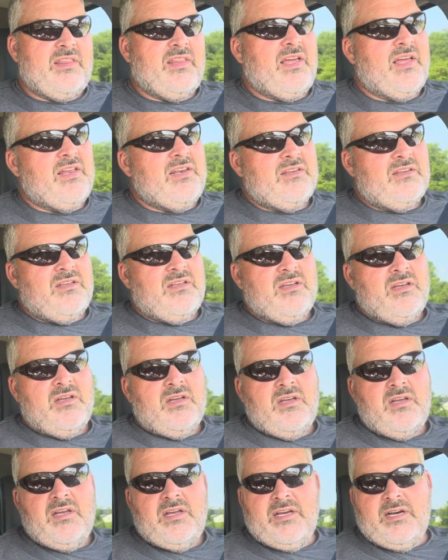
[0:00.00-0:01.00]
that
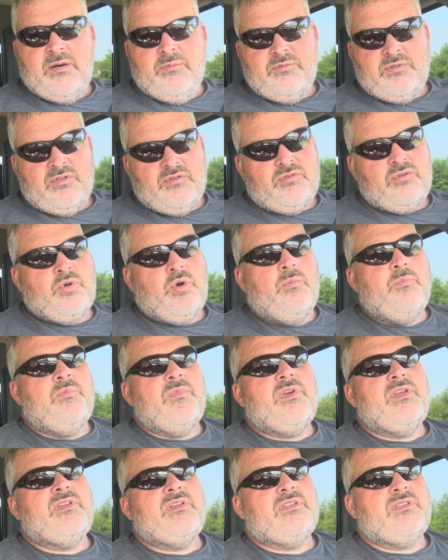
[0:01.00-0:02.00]
helped
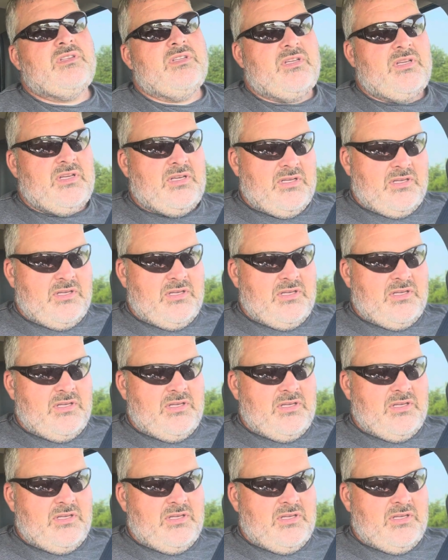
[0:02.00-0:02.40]
tremendously.